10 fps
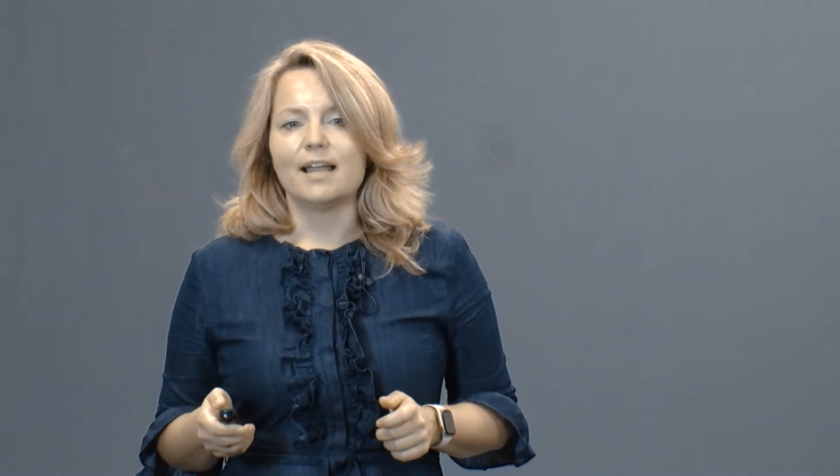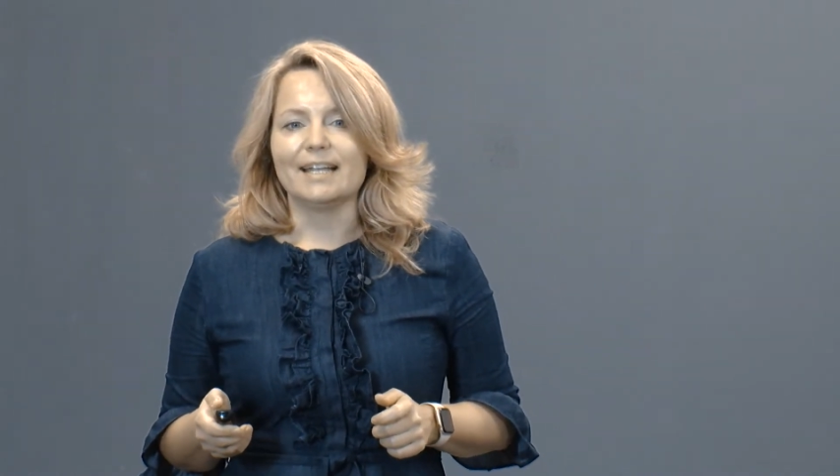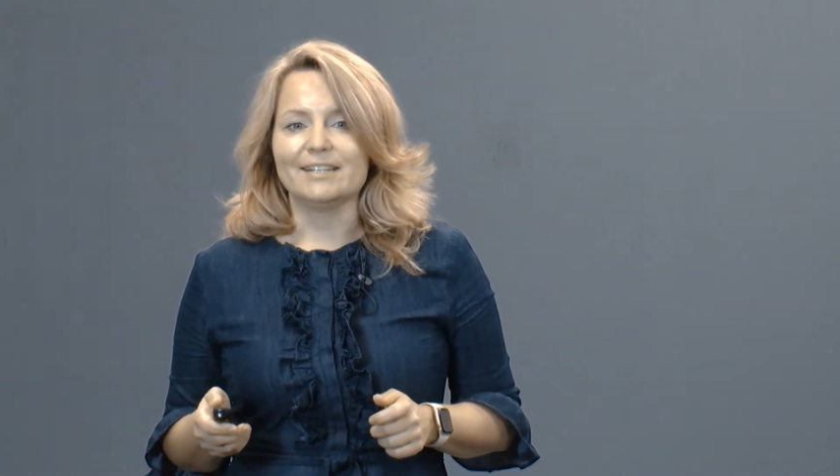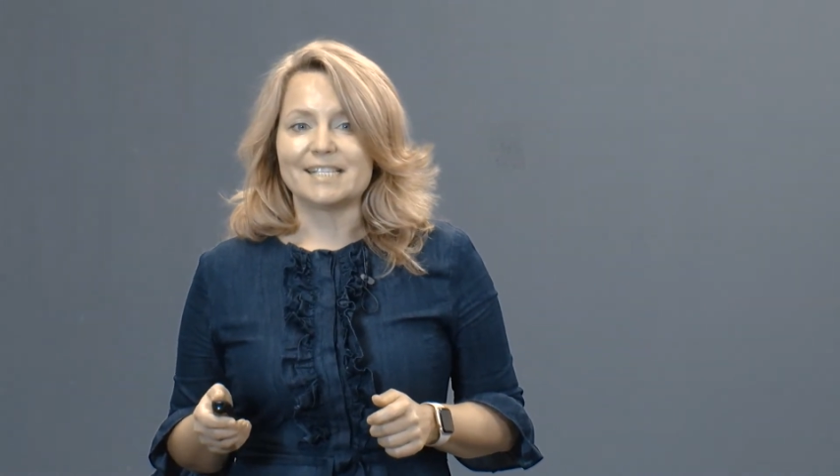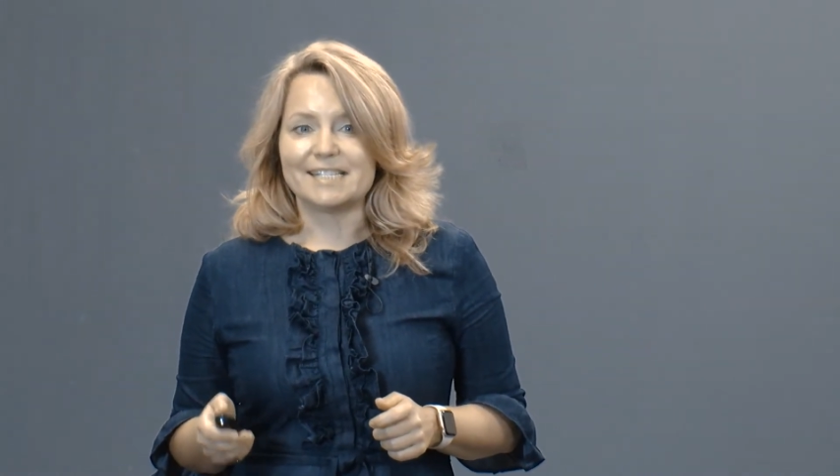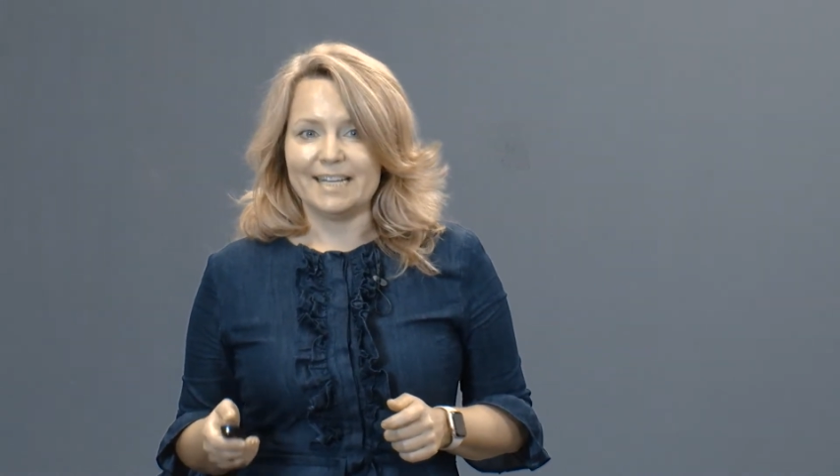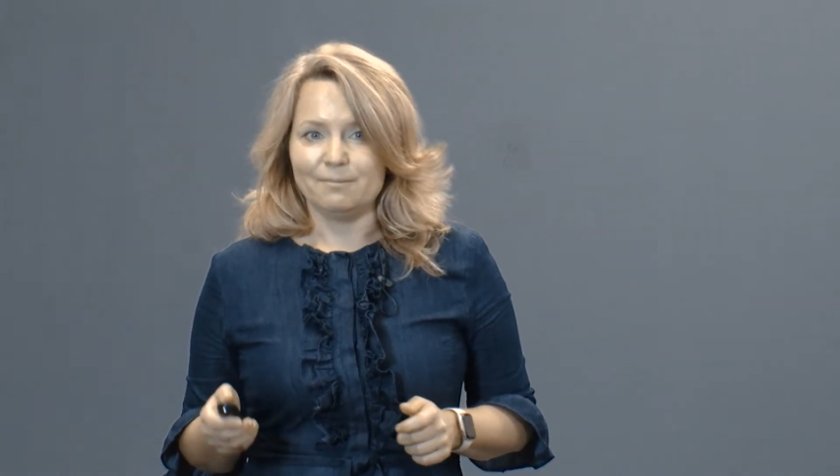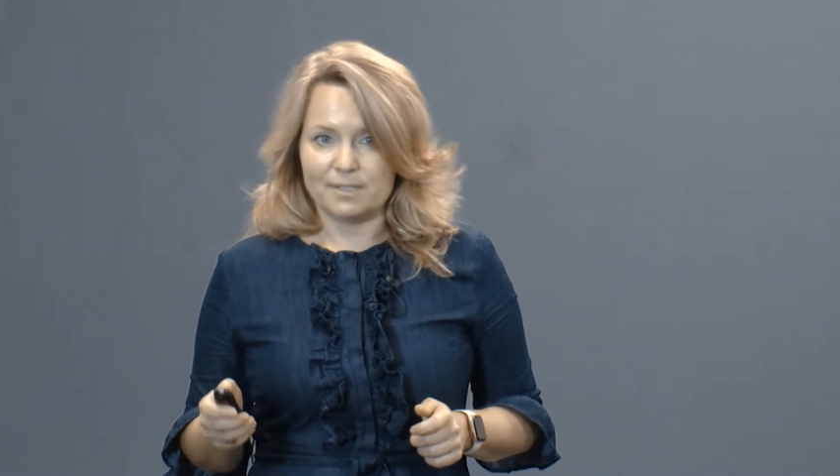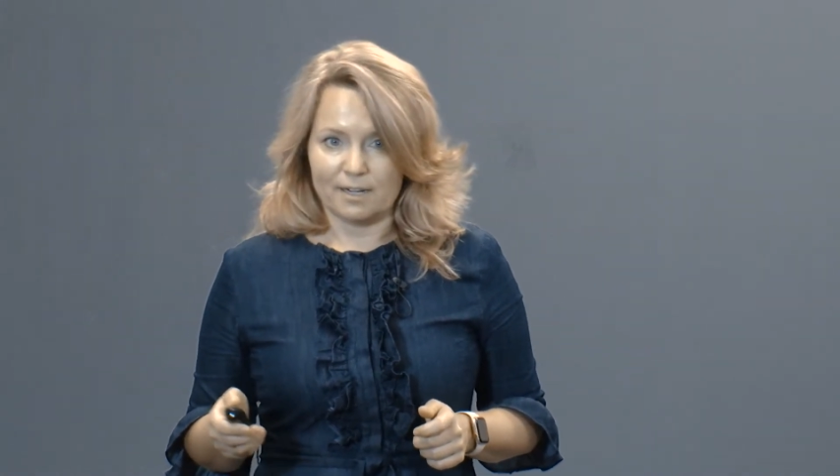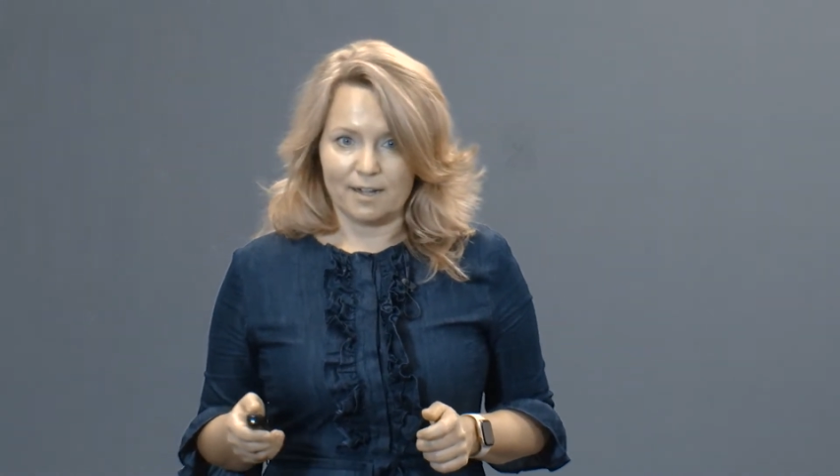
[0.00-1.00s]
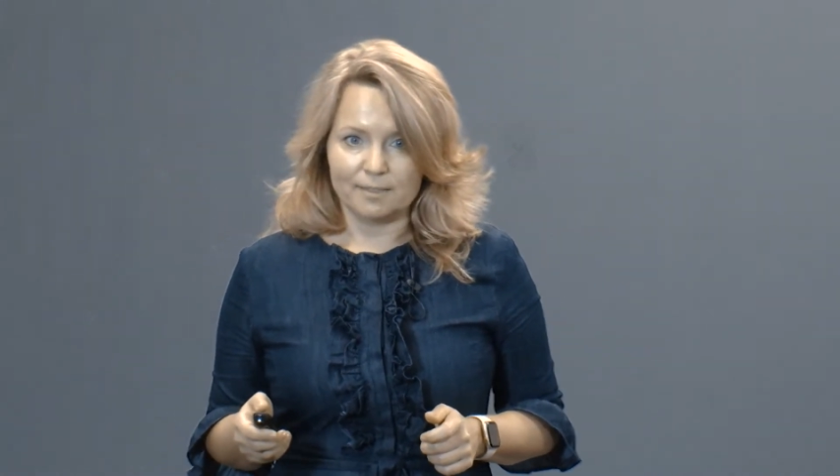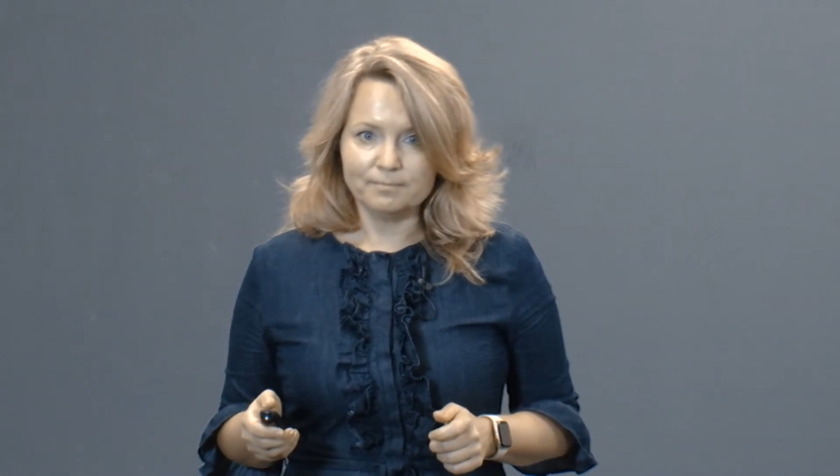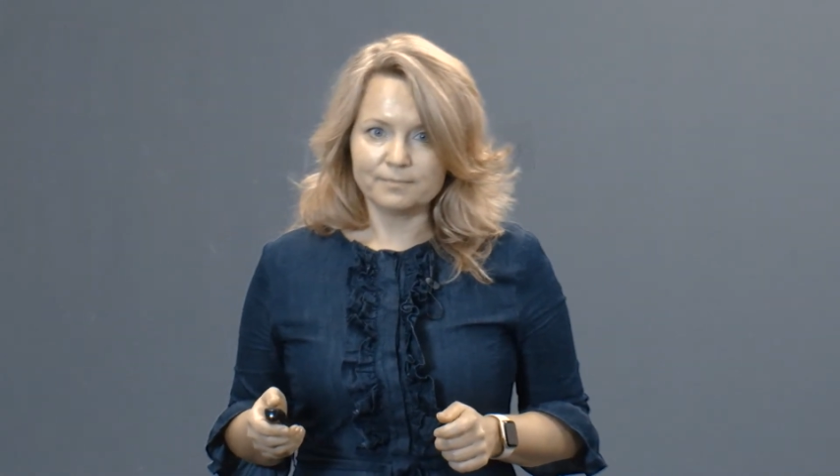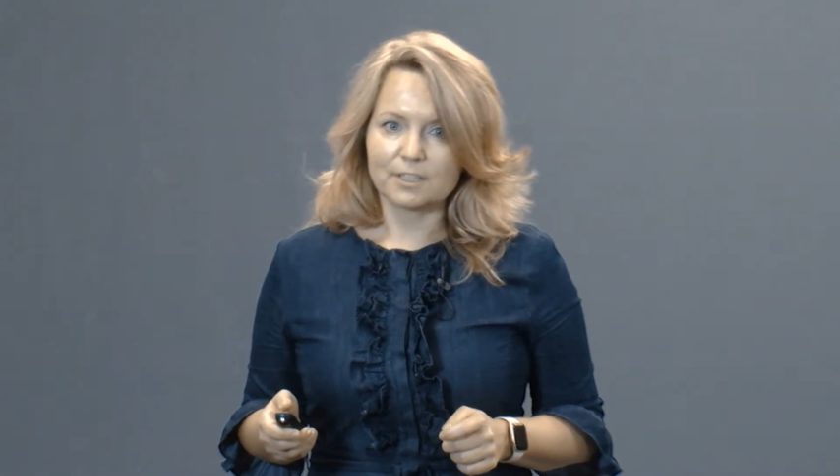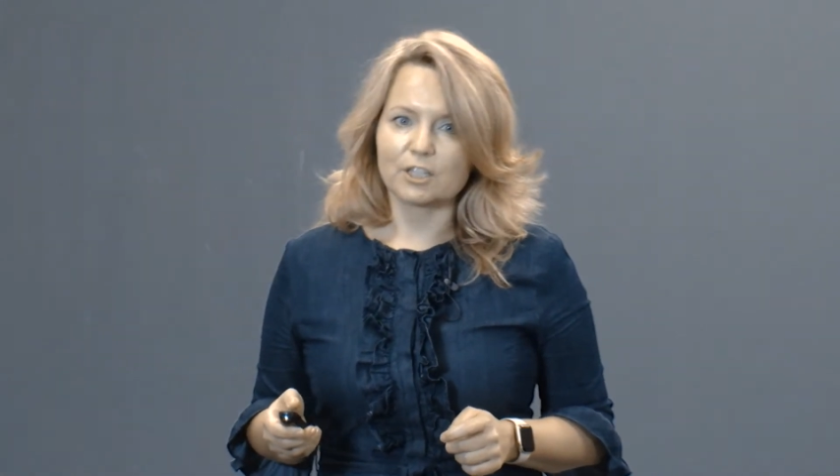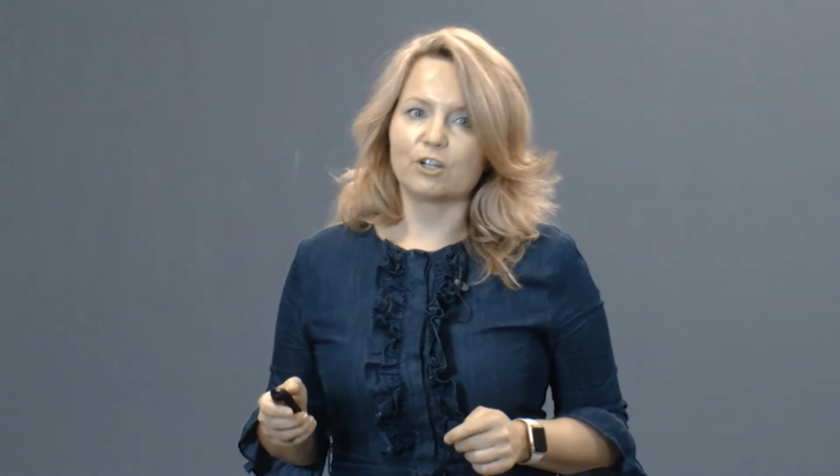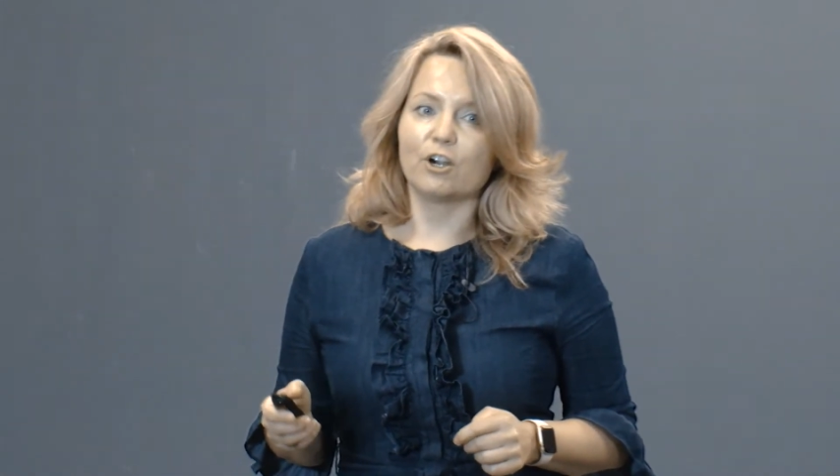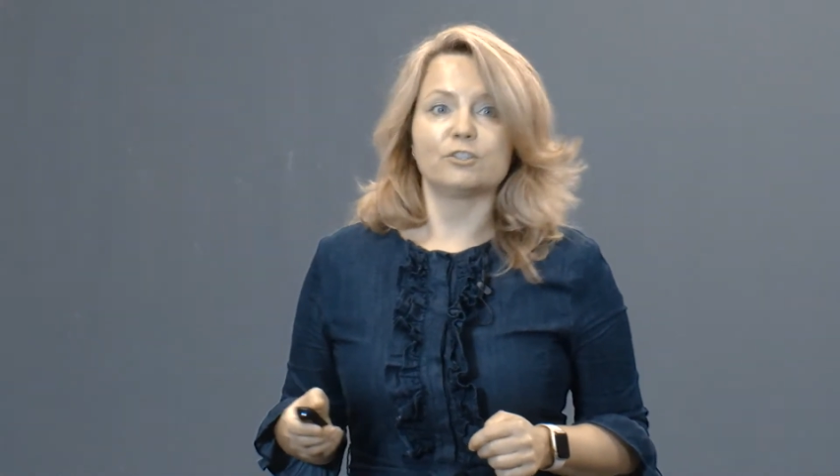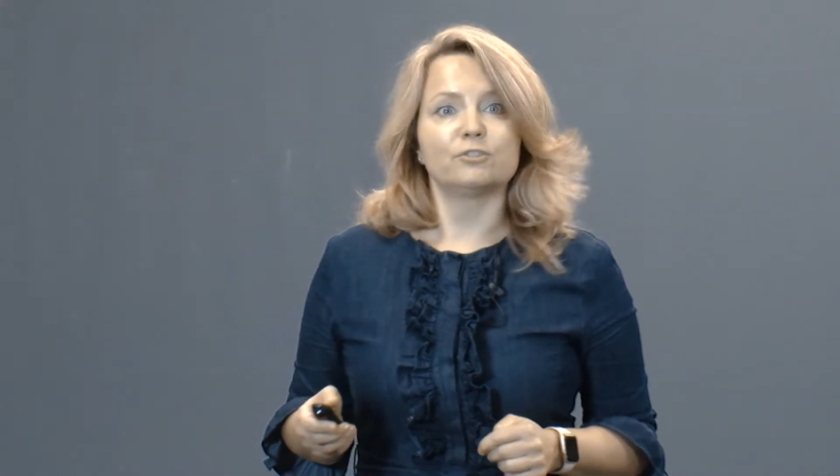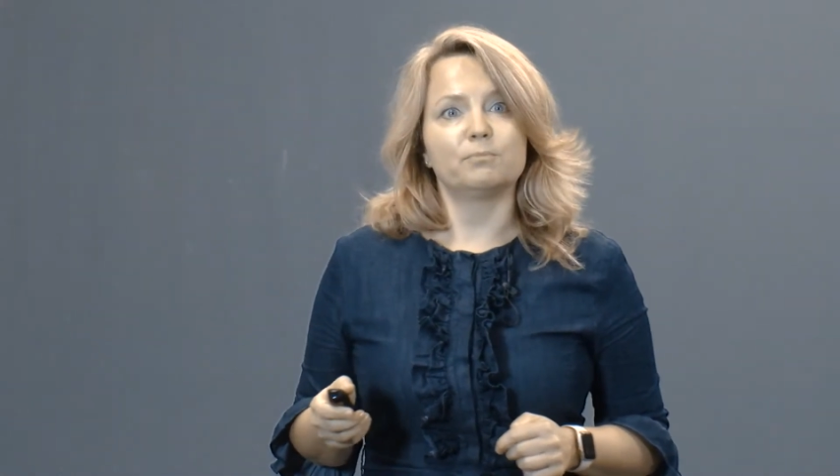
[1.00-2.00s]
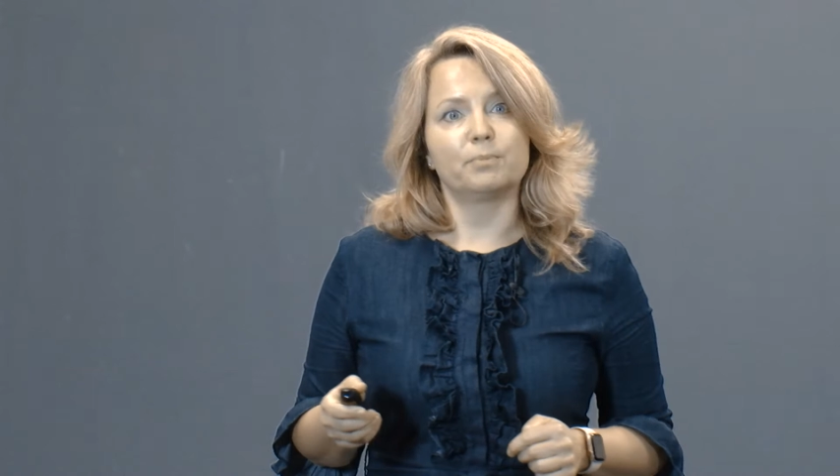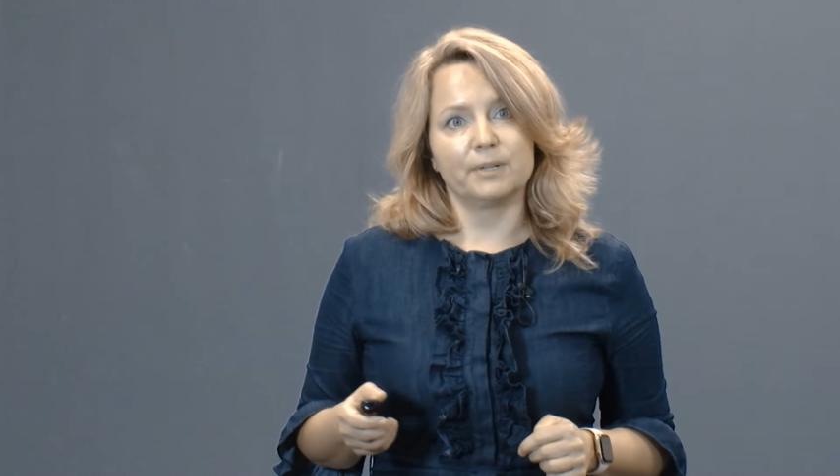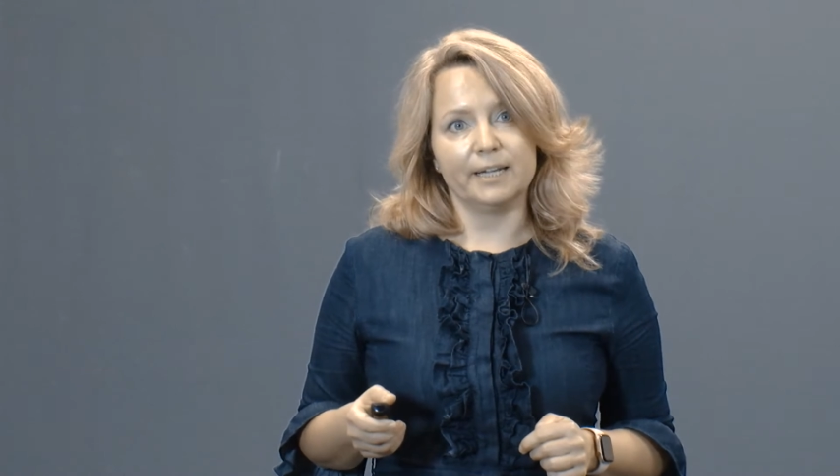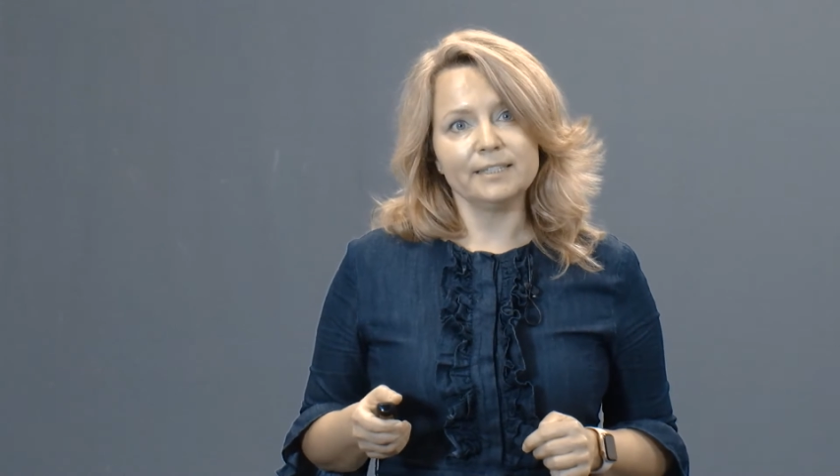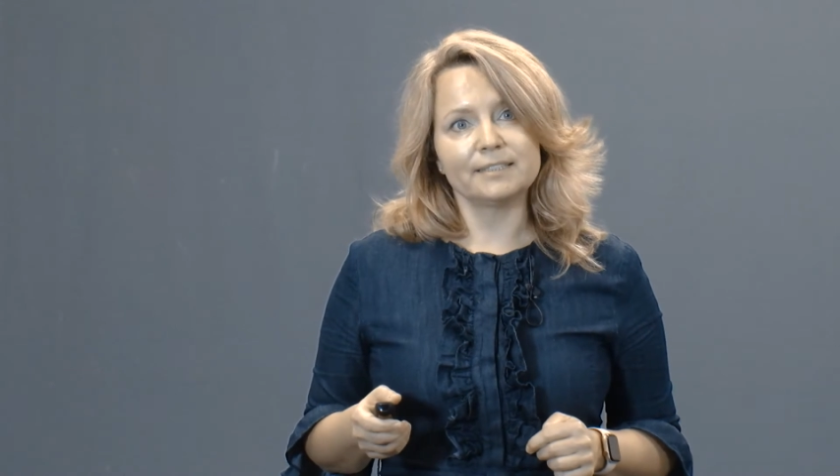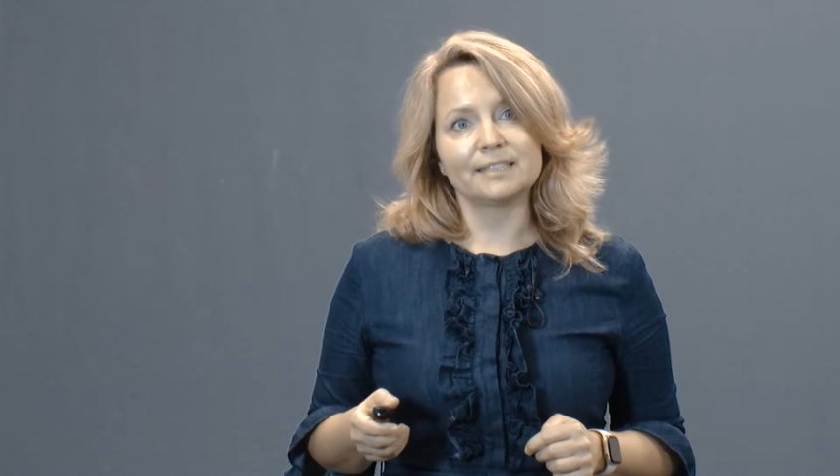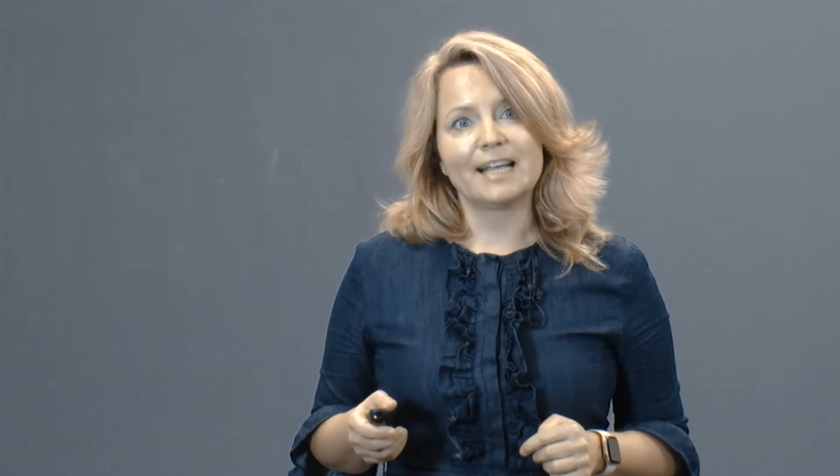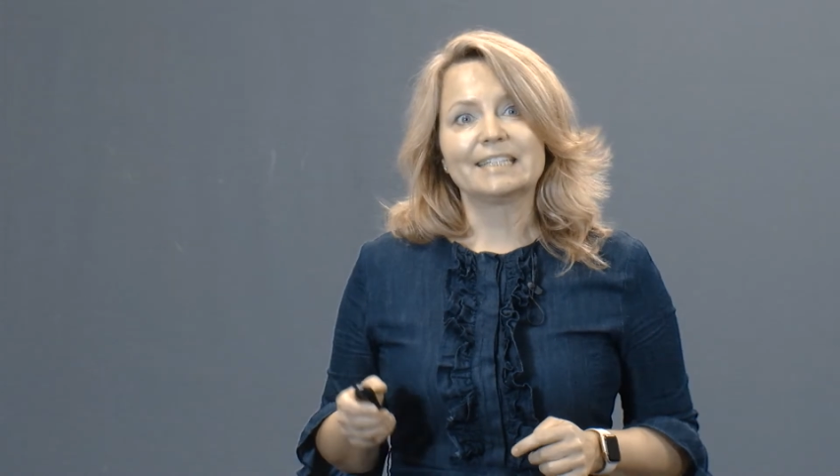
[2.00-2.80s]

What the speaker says: In the same time, Gartner predicts